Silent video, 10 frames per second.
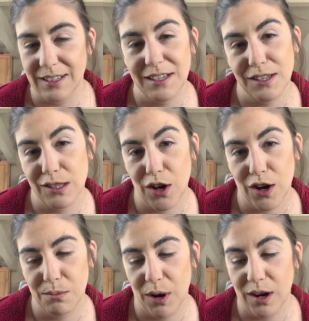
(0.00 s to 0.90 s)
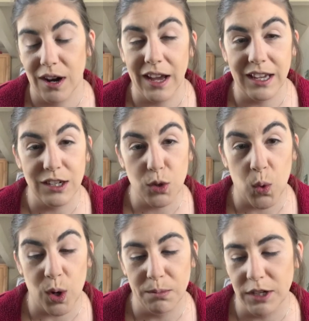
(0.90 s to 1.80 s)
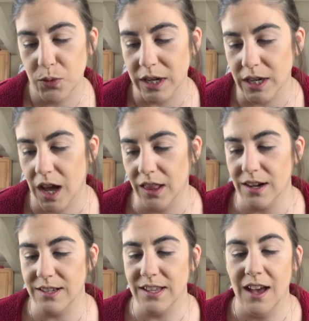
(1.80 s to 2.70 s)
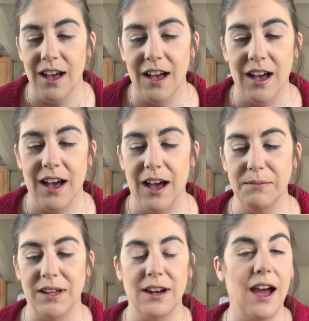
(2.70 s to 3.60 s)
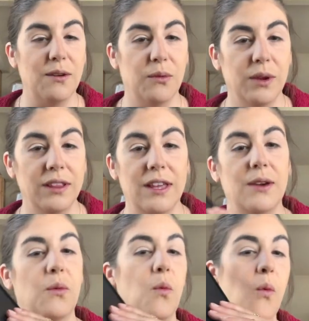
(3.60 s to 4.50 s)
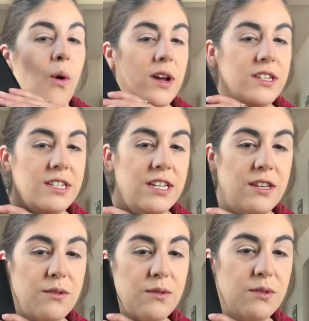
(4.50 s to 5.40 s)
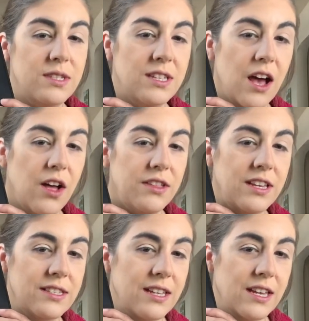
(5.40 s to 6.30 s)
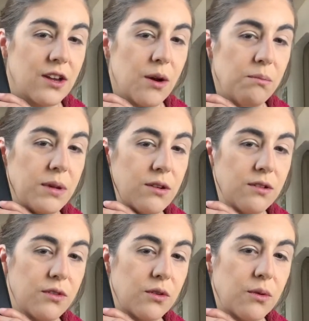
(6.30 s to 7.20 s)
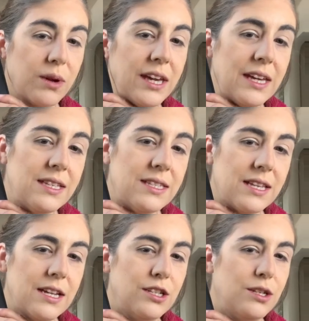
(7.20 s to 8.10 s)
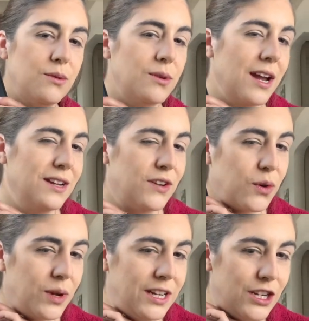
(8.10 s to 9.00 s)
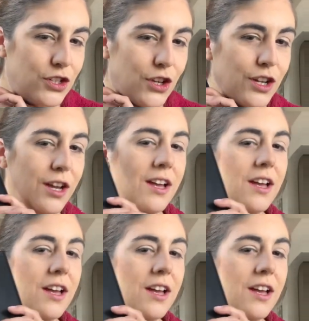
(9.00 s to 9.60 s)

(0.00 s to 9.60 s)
this is the hard part. I get torn between colors. I mean, I really want to use all these like beautiful greens and do kind of a greenish look,